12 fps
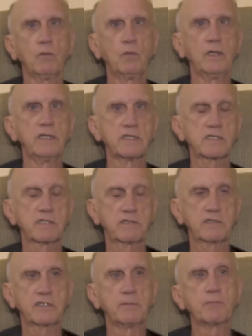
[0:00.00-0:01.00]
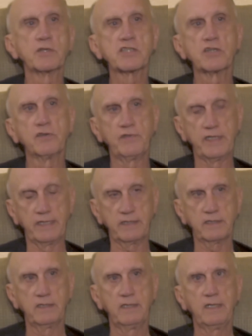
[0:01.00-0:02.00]
was to preserve
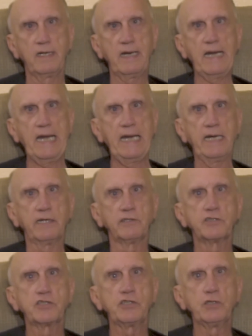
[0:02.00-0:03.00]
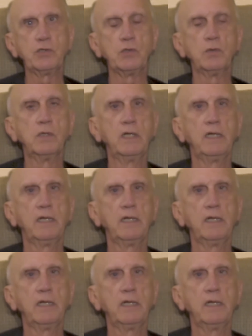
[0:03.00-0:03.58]
it and to